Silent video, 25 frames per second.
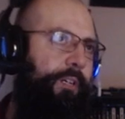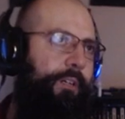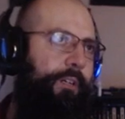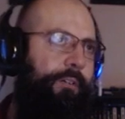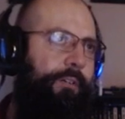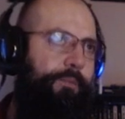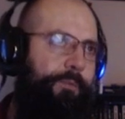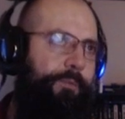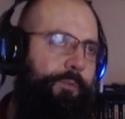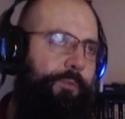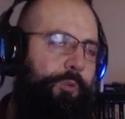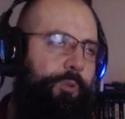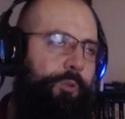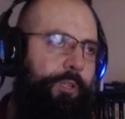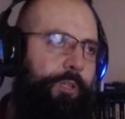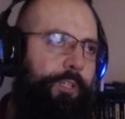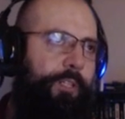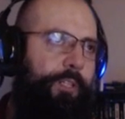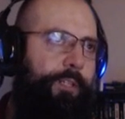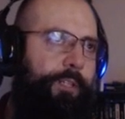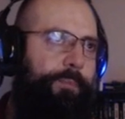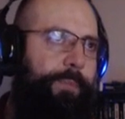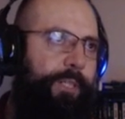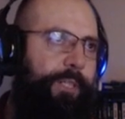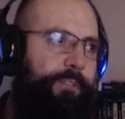
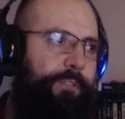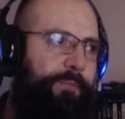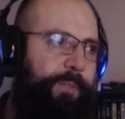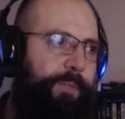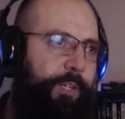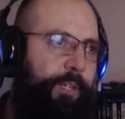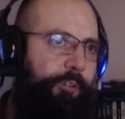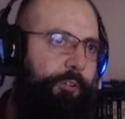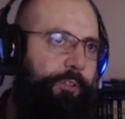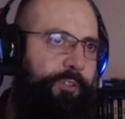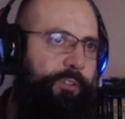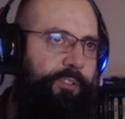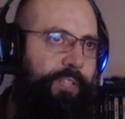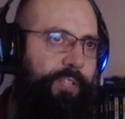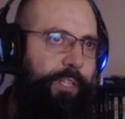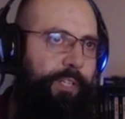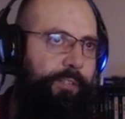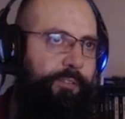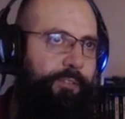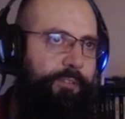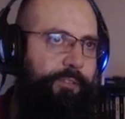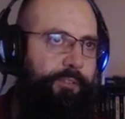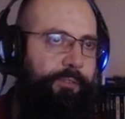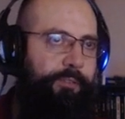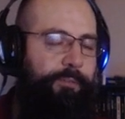For mixed ferrets,
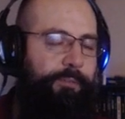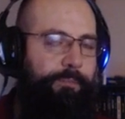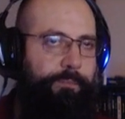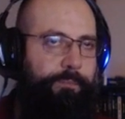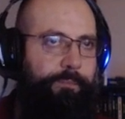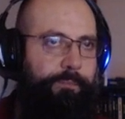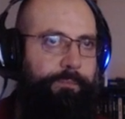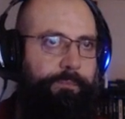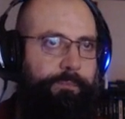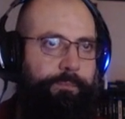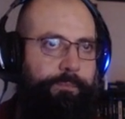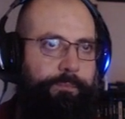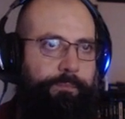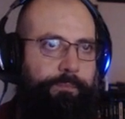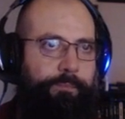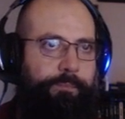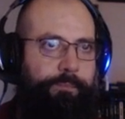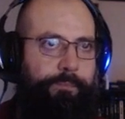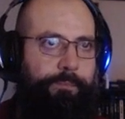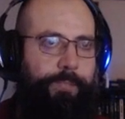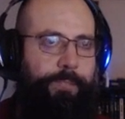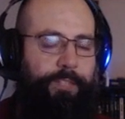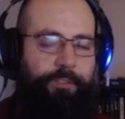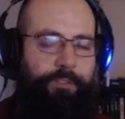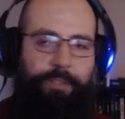that's
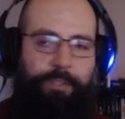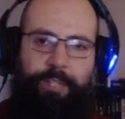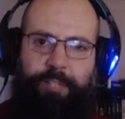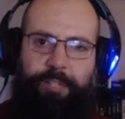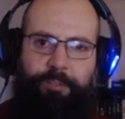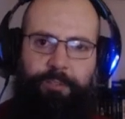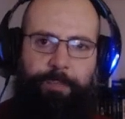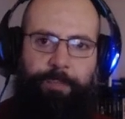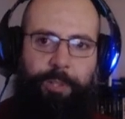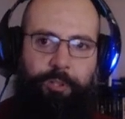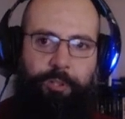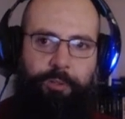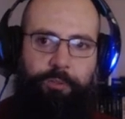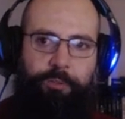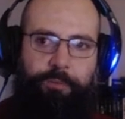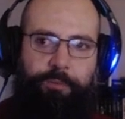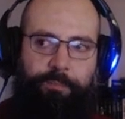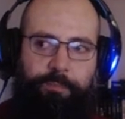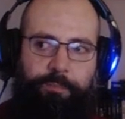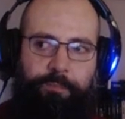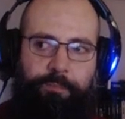a bit old.